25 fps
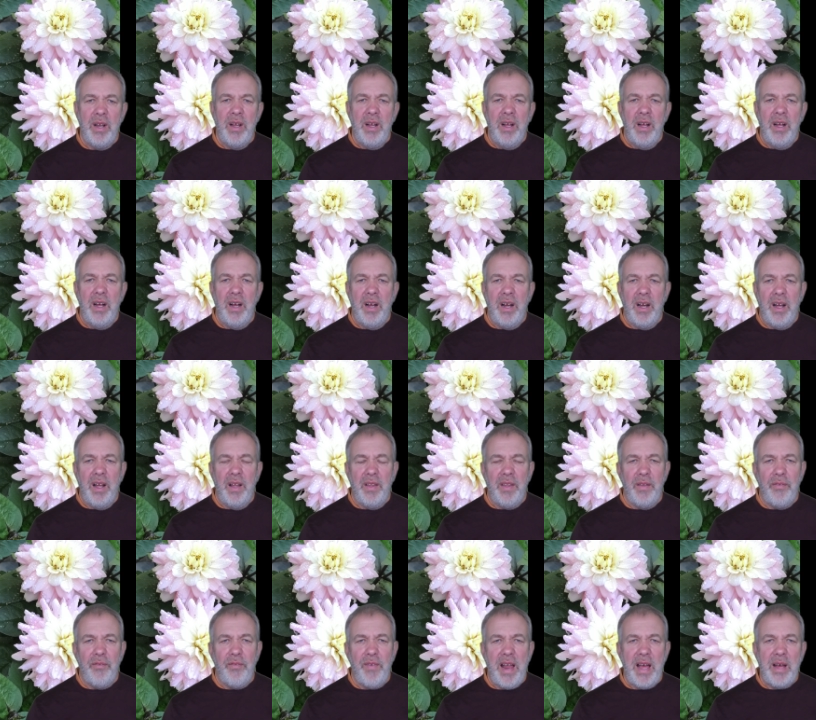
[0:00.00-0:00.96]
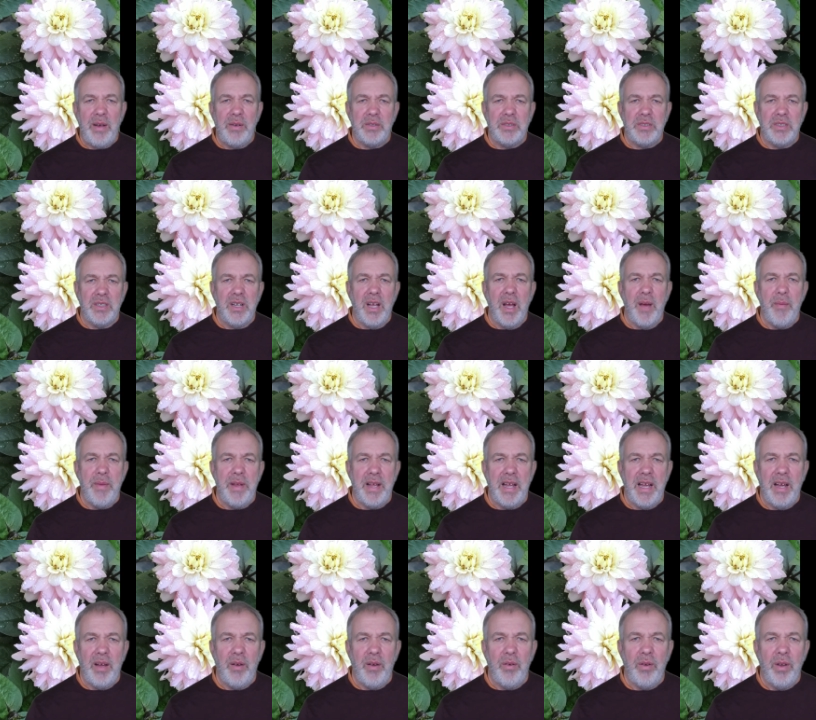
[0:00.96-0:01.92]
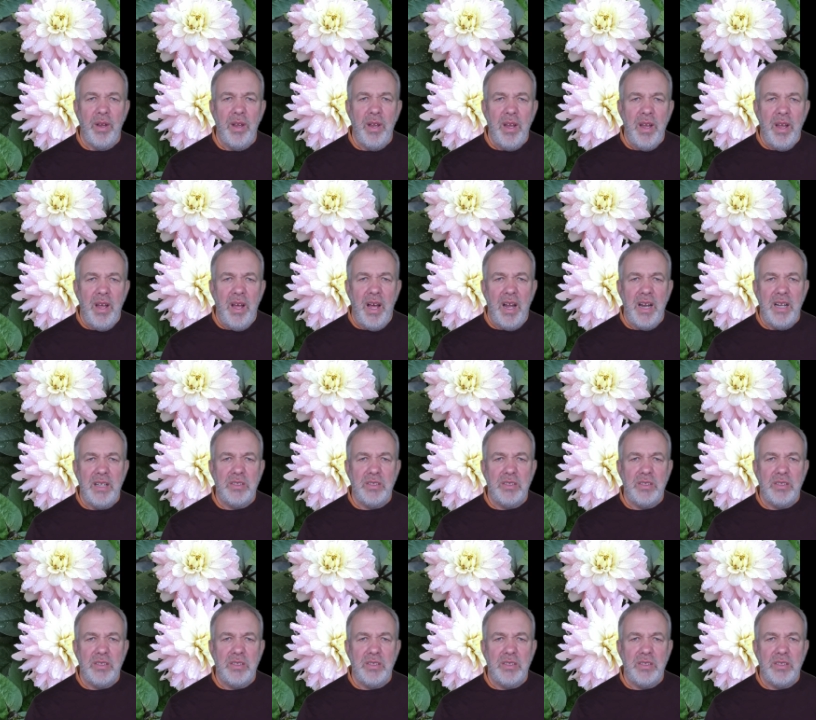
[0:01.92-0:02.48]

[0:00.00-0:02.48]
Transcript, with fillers: Uh, the flowers are coming out. And it's